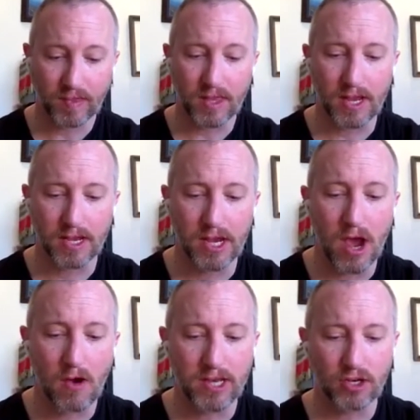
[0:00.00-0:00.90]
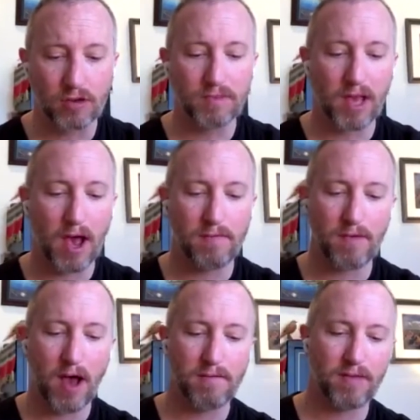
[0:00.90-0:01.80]
in terms
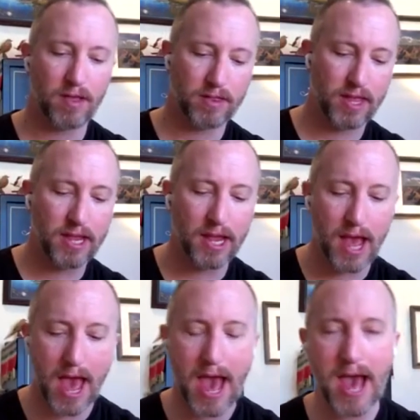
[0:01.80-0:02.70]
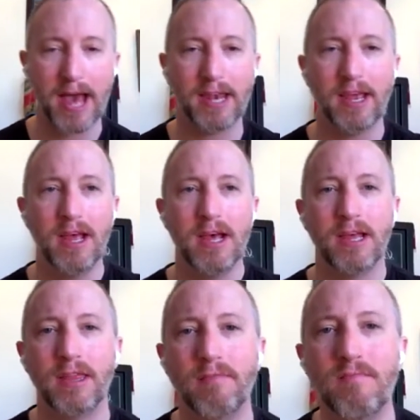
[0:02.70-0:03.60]
of thinking ahead,
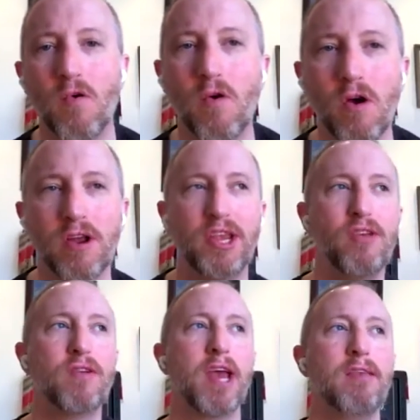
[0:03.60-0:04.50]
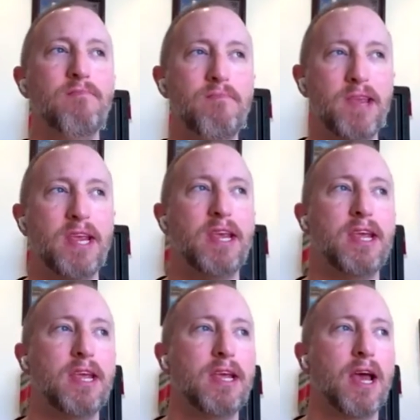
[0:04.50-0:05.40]
the more you can
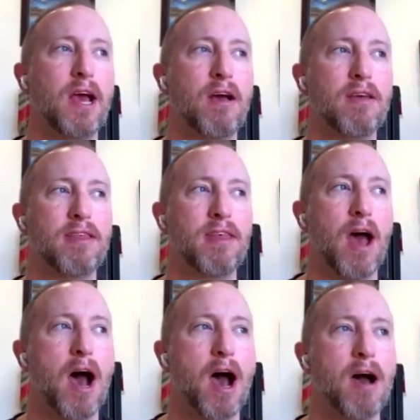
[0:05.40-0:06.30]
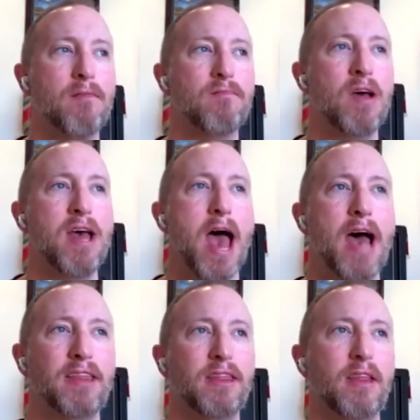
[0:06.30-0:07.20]
be
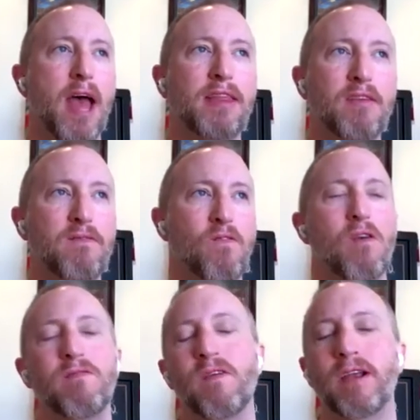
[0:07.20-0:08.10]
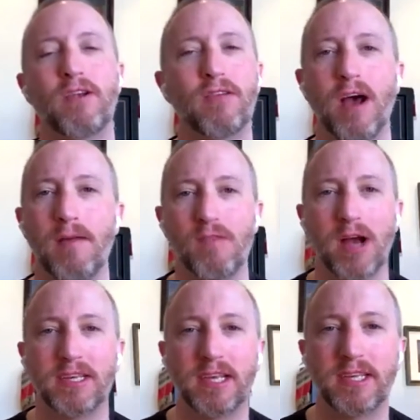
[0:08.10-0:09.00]
at the forefront in your thought
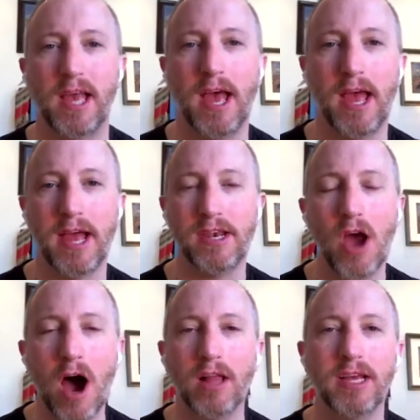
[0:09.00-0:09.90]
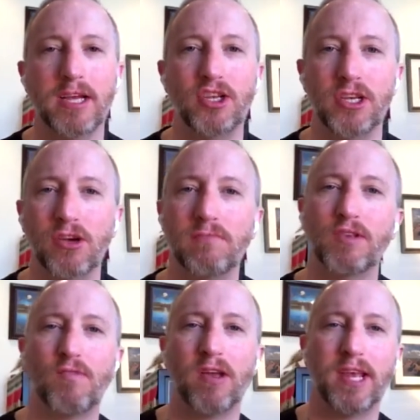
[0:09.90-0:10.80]
process and knowledge in terms of
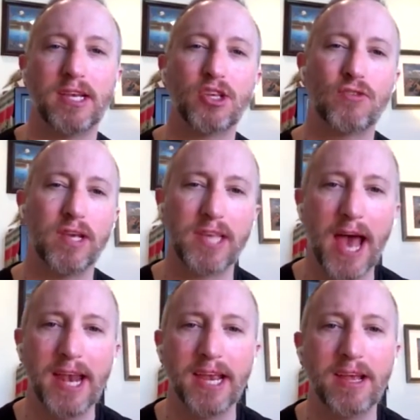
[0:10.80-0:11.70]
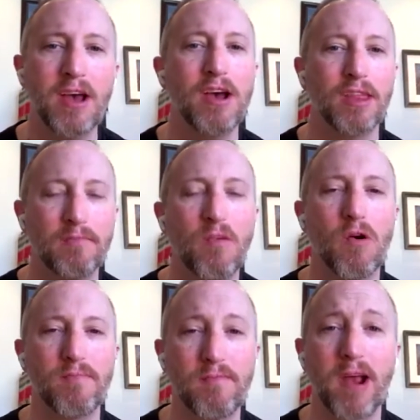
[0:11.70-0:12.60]
where the industry is heading, the more
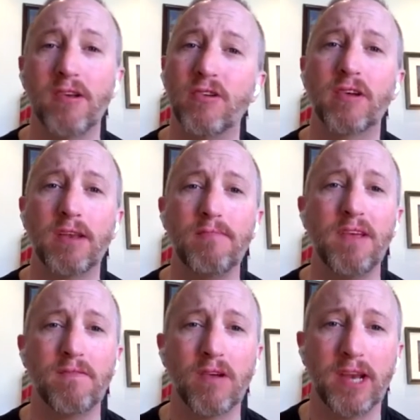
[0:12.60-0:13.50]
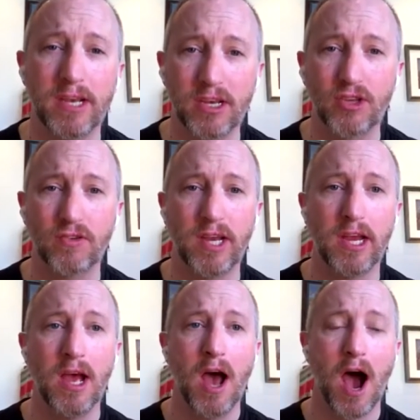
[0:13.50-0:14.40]
prepared you're going to be for an industry
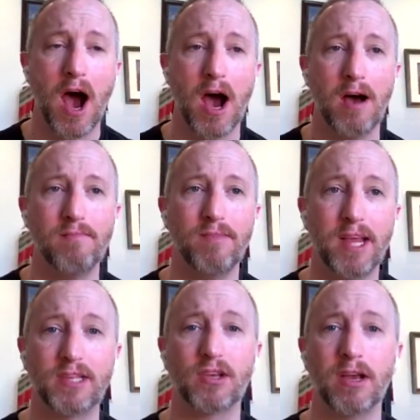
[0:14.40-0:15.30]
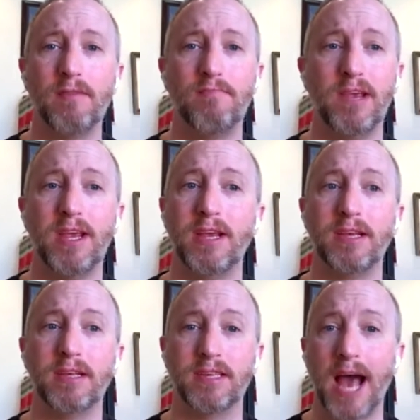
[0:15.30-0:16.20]
that's going to be
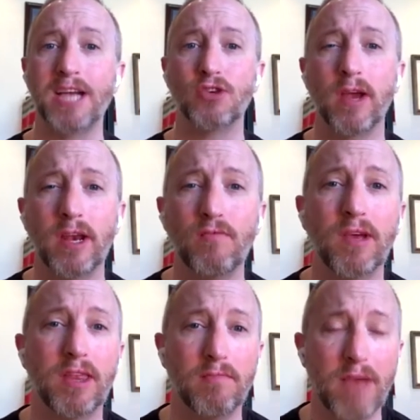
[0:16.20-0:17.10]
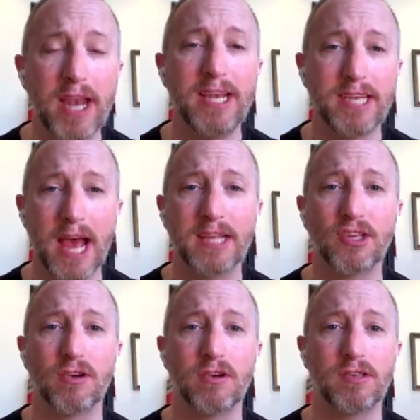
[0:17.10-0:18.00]
saturated with many
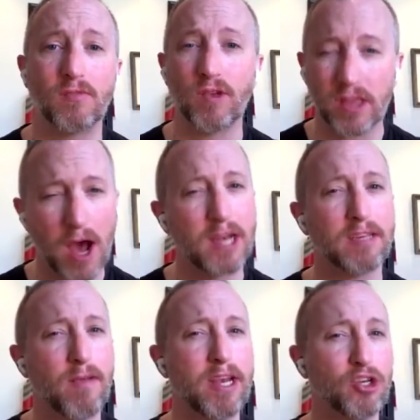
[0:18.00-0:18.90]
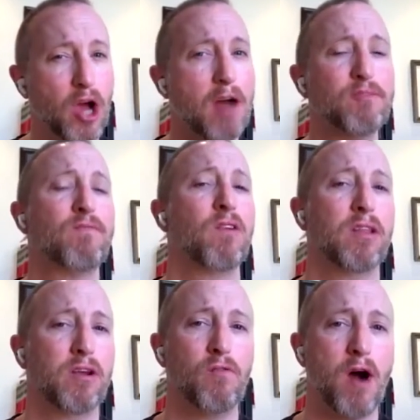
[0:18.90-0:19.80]
dancers with not as many jobs for a
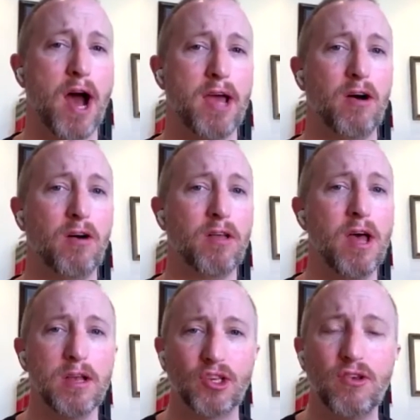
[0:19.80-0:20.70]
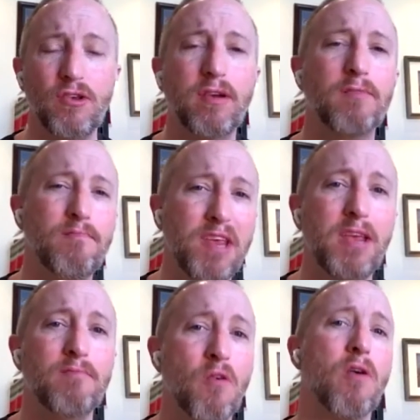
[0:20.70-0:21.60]
little while. So you can be
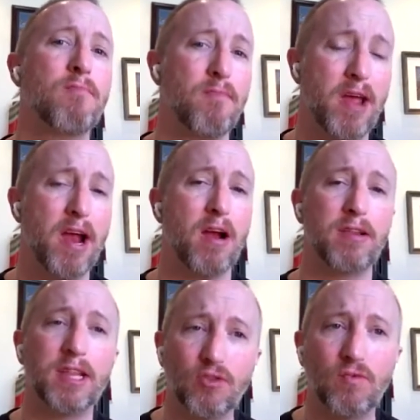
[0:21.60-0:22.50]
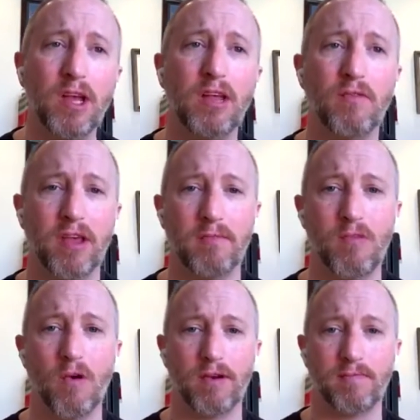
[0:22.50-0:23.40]
more prepared. That's really, really
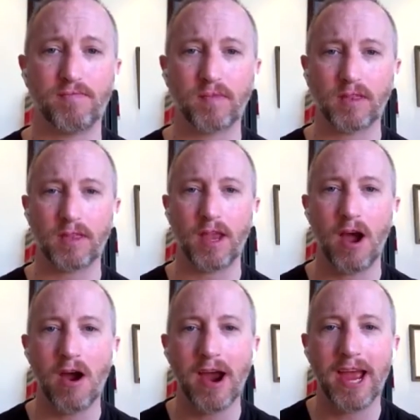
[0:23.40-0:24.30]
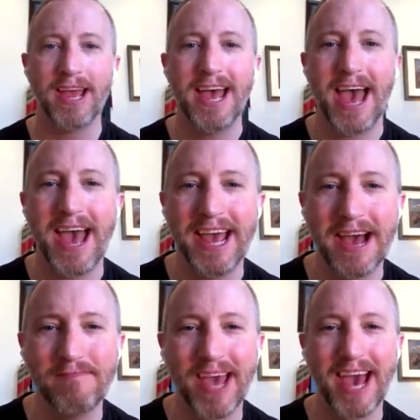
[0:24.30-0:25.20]
important. All right. Hey,
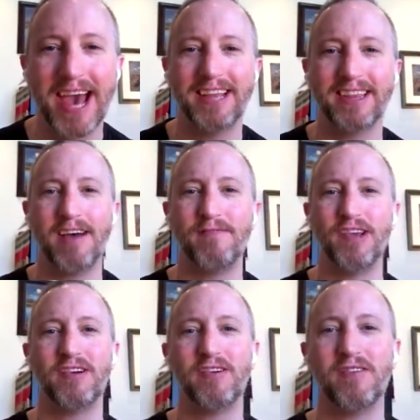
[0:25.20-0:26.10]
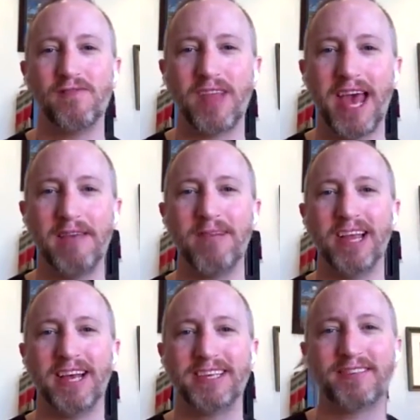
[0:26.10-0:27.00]
MK. Love you. Hey, Melissa.